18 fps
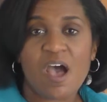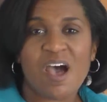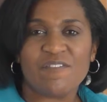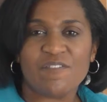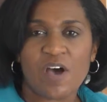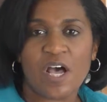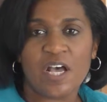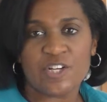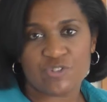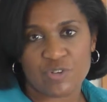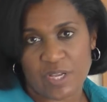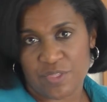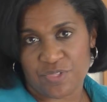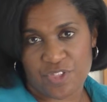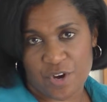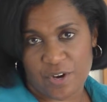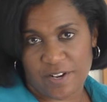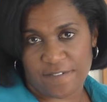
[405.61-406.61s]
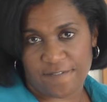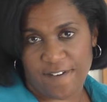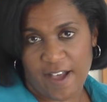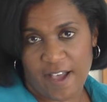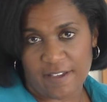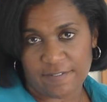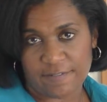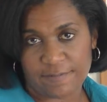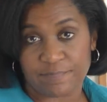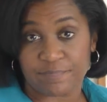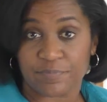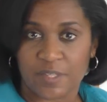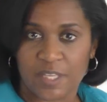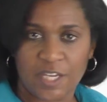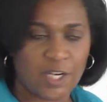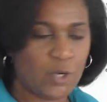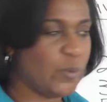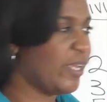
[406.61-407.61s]
of 135.
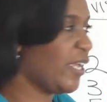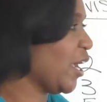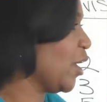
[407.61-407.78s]
Here we